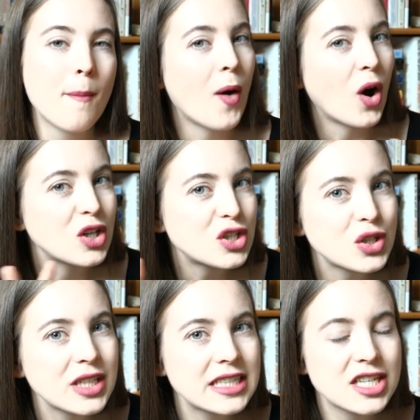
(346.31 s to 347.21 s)

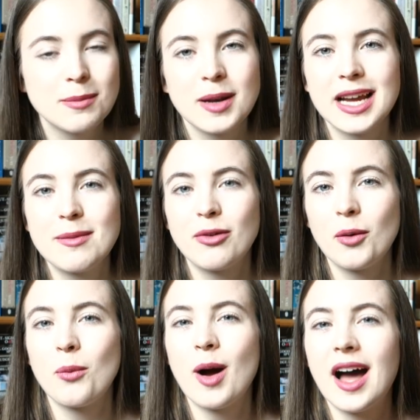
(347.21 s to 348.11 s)
partially to blame
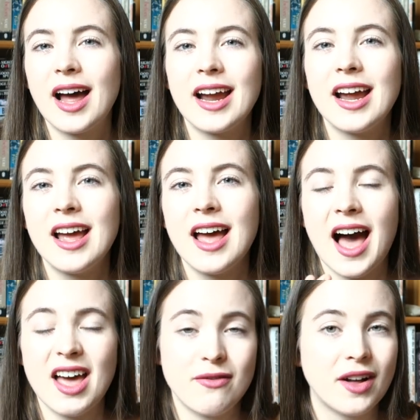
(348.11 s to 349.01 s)
for why
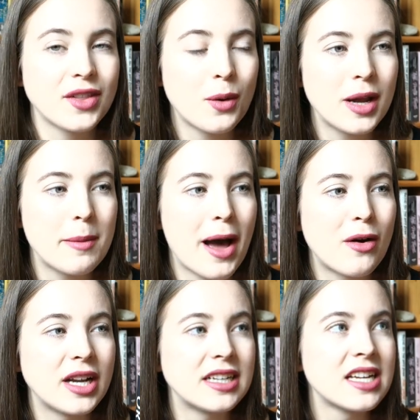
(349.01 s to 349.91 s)
I felt that way
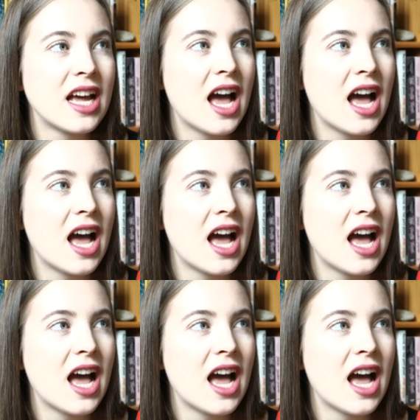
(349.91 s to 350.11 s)
about it.